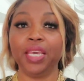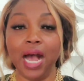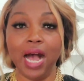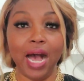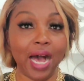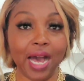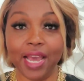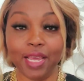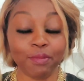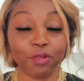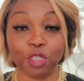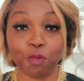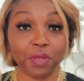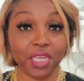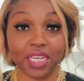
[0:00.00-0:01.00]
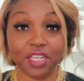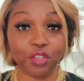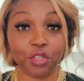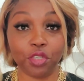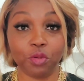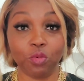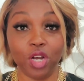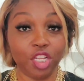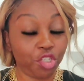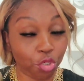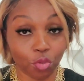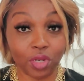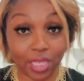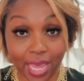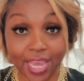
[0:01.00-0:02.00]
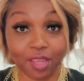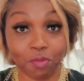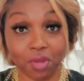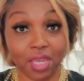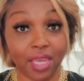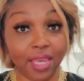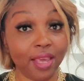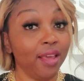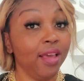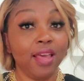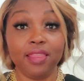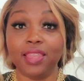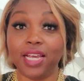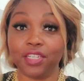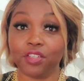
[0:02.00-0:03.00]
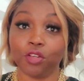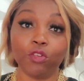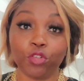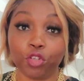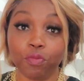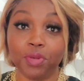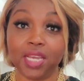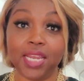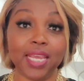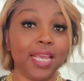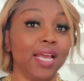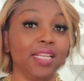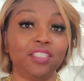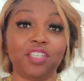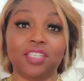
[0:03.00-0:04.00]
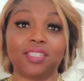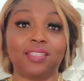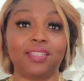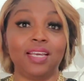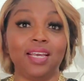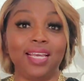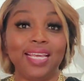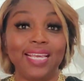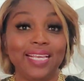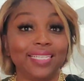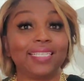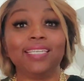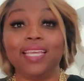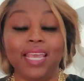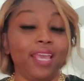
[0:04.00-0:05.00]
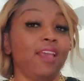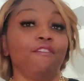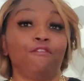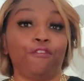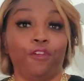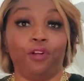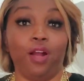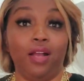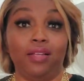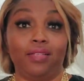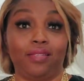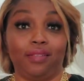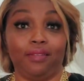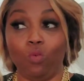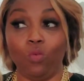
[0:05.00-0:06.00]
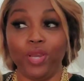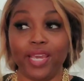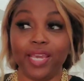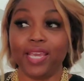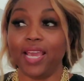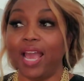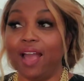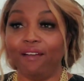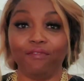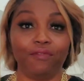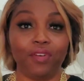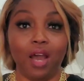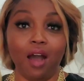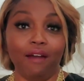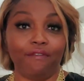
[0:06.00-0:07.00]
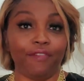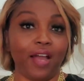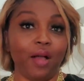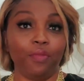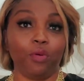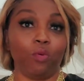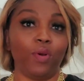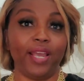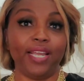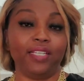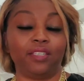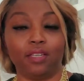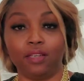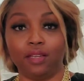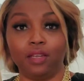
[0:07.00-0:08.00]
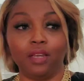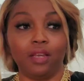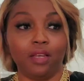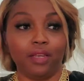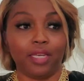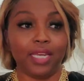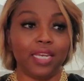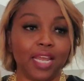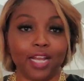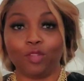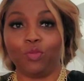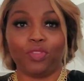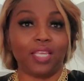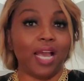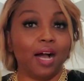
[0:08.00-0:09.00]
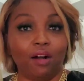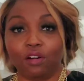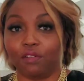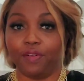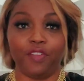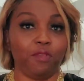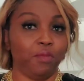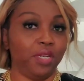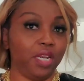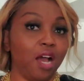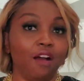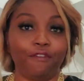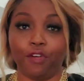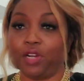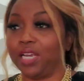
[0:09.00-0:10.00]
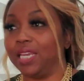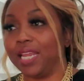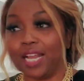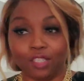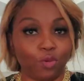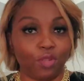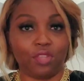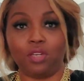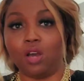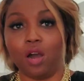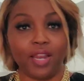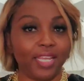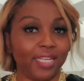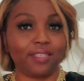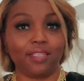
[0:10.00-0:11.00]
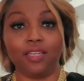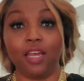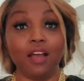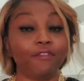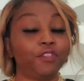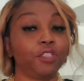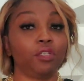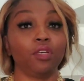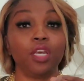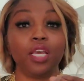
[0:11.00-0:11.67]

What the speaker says: I am speaking to the ones who are like me, that social media just isn't it for us. We have not found the way to connect with the algorithm enough or connect with an audience enough to